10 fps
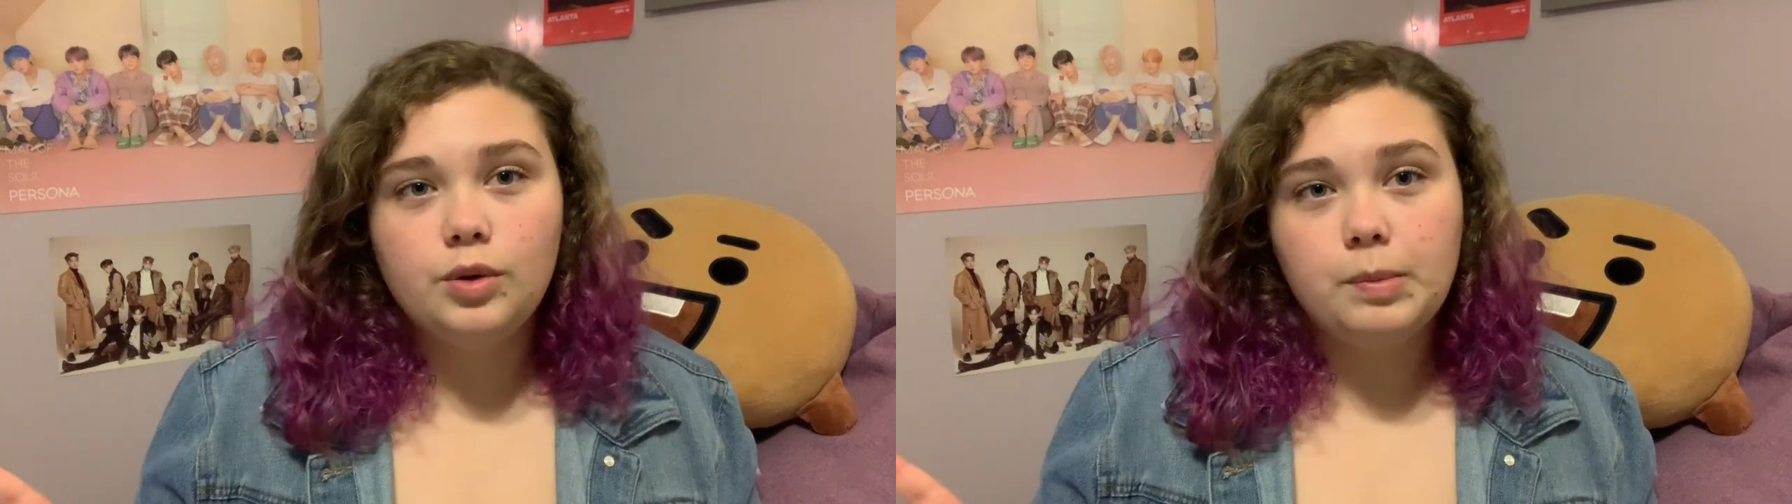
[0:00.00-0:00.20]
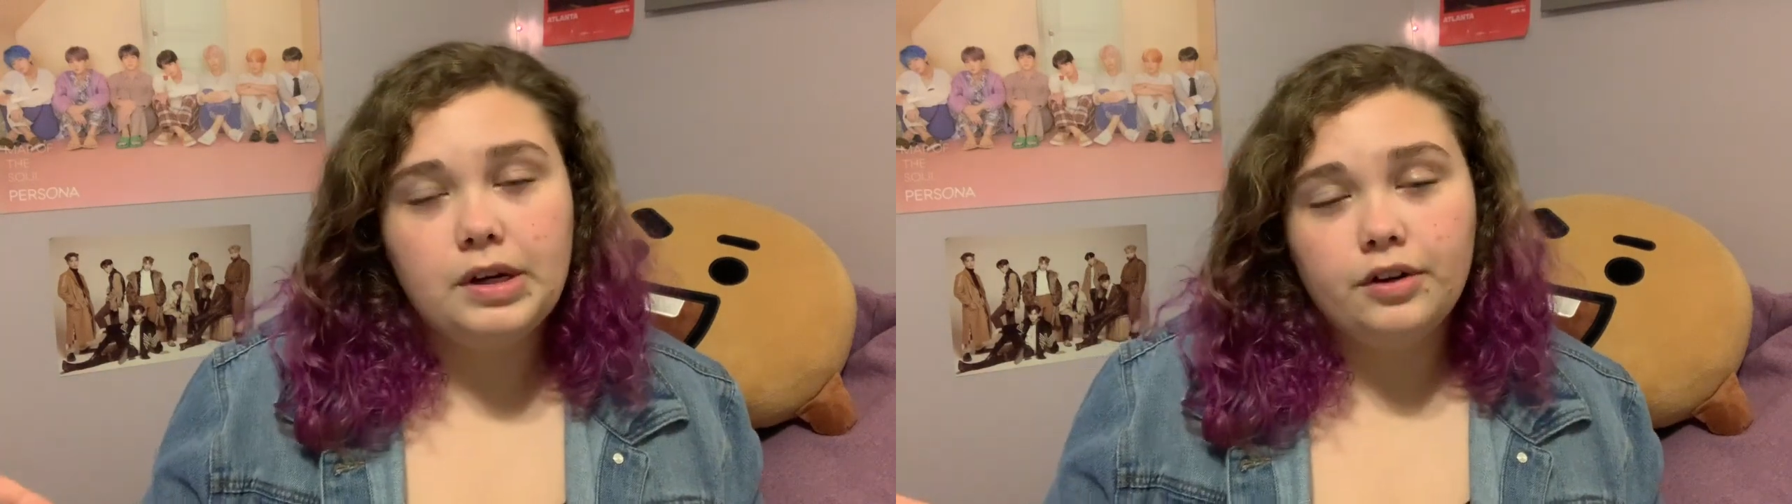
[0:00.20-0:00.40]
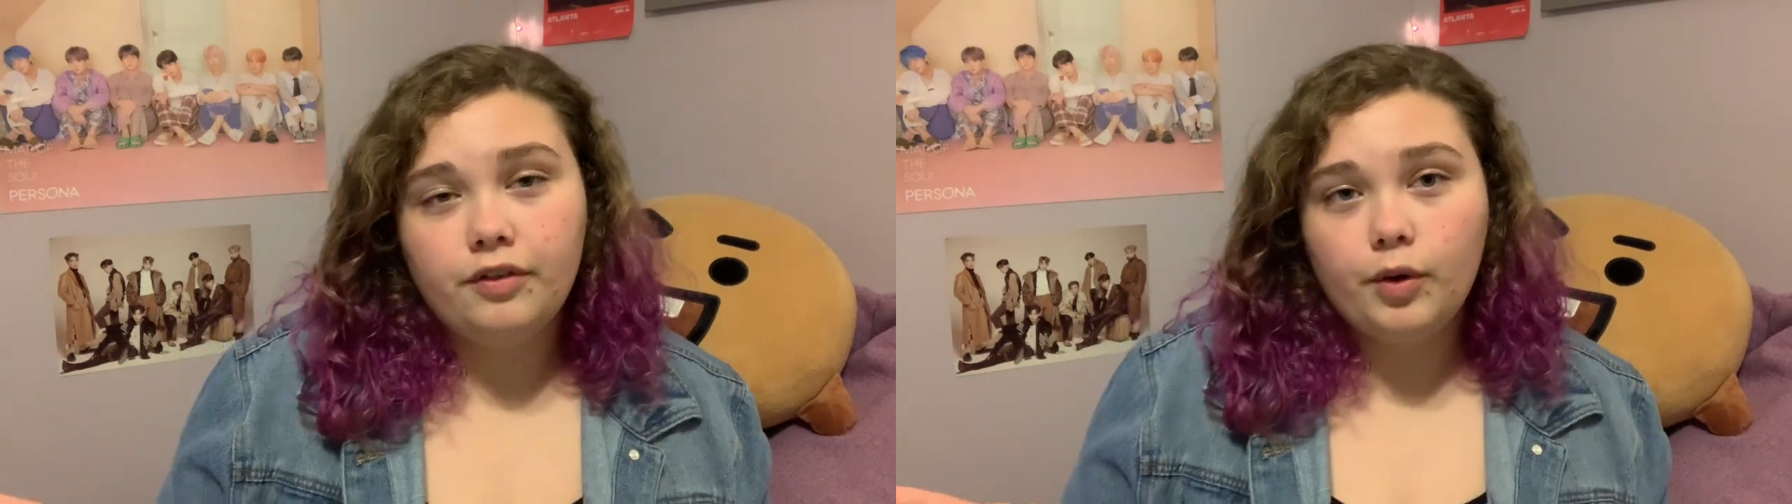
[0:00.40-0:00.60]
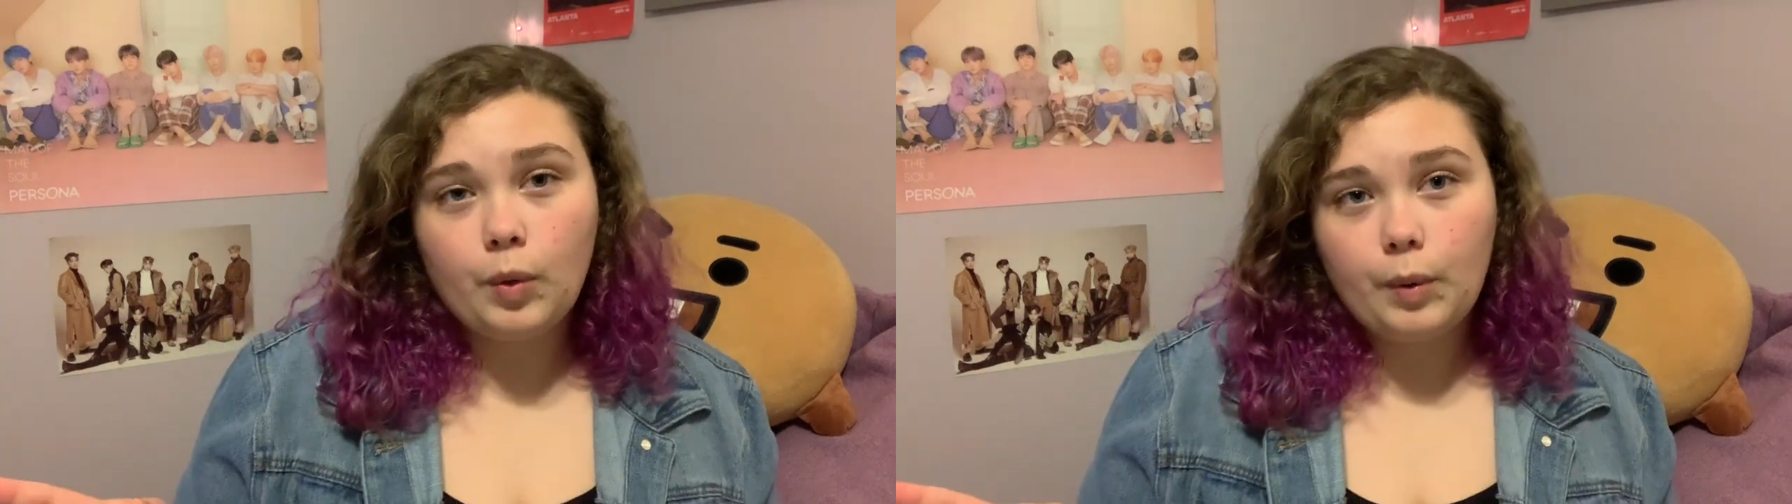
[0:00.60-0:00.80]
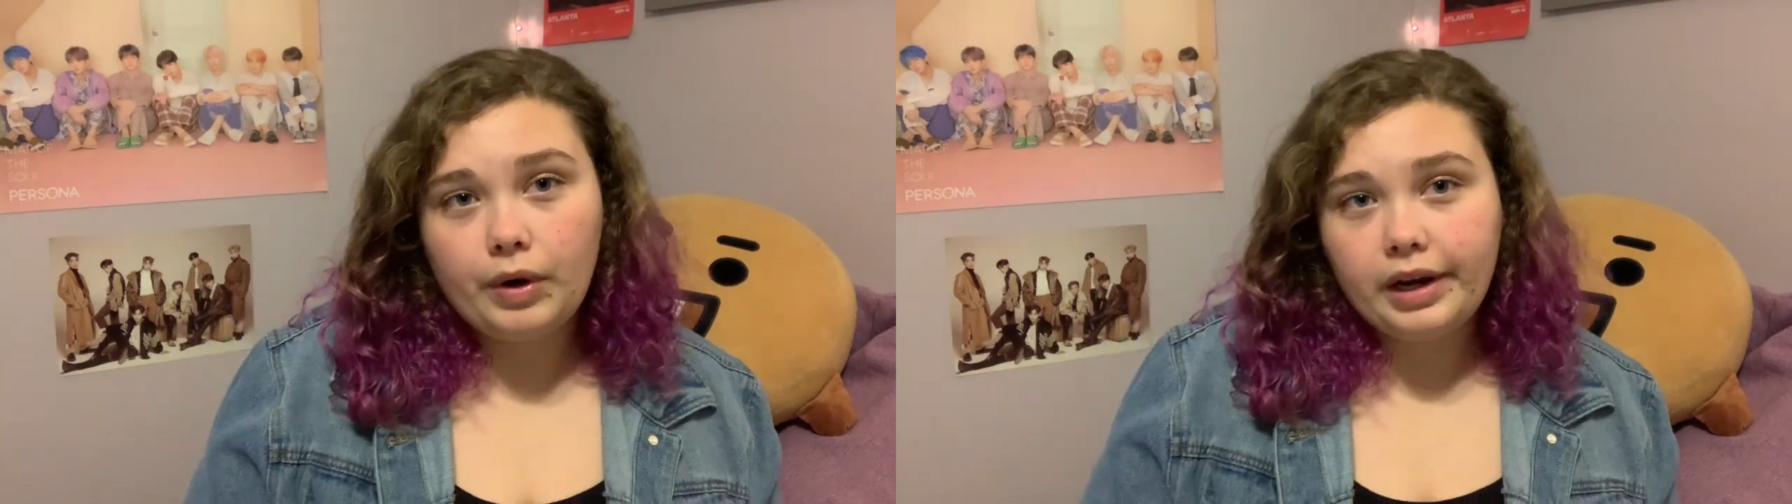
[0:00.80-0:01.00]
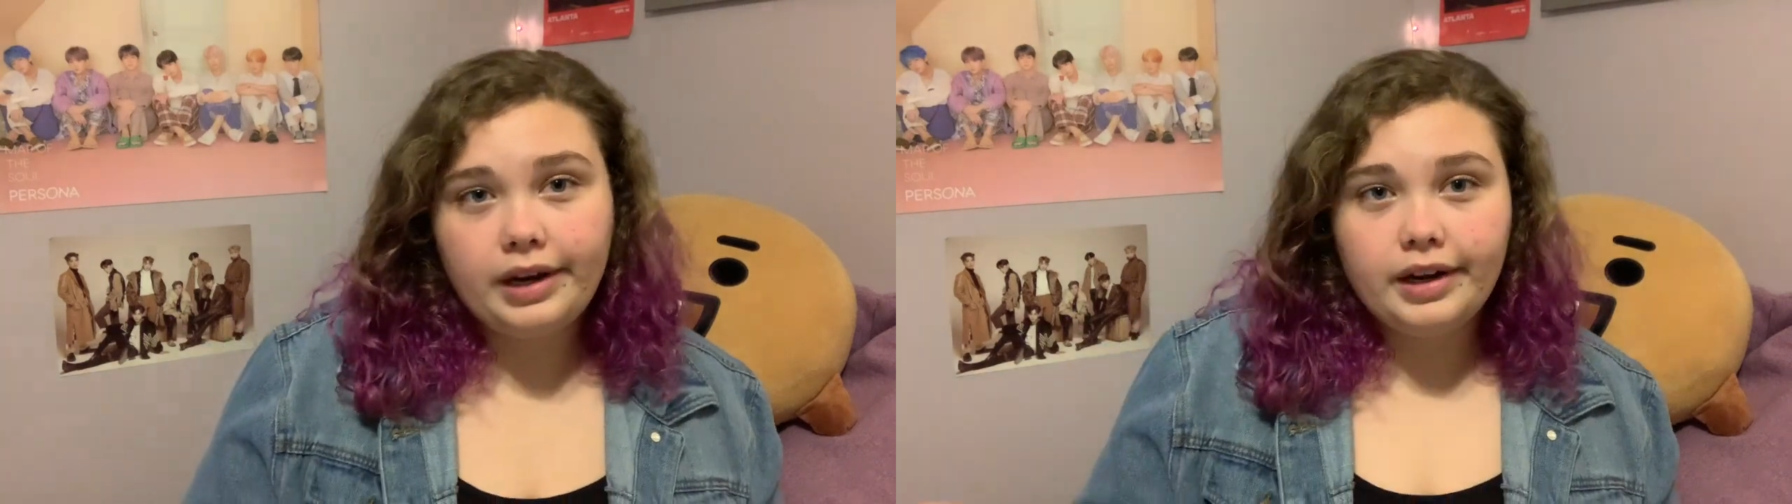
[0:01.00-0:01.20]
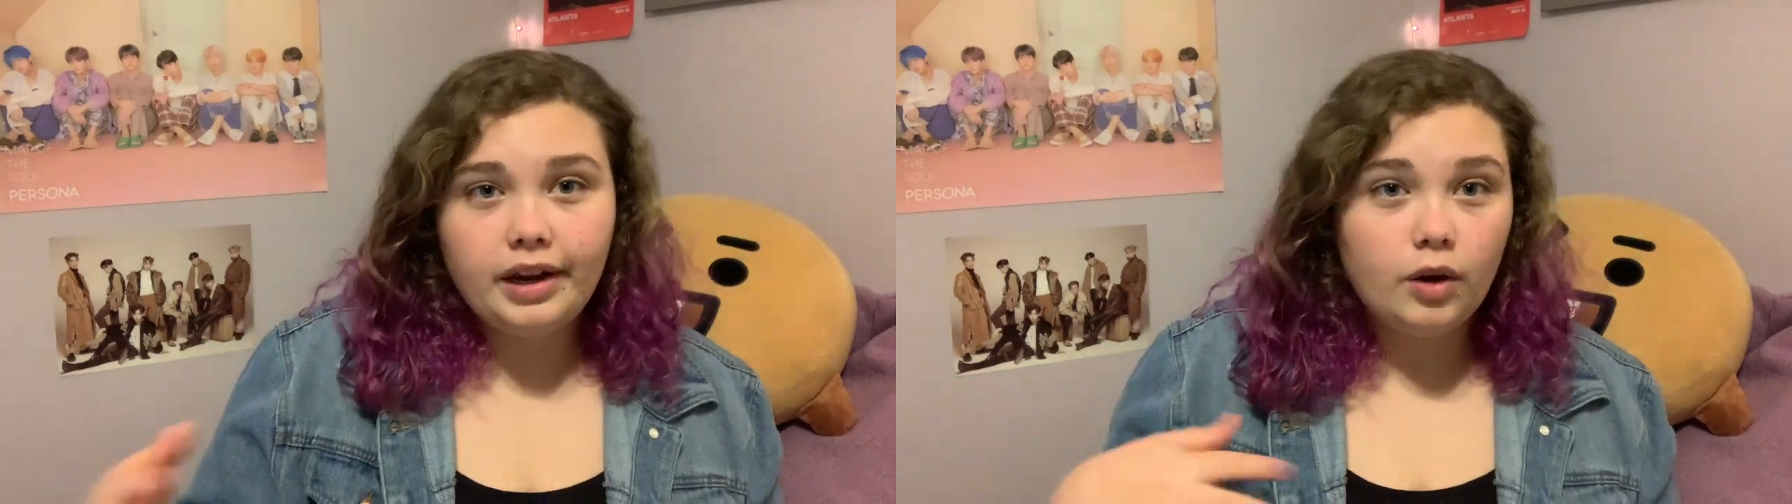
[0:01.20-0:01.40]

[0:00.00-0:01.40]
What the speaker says: bitter for what we're eating.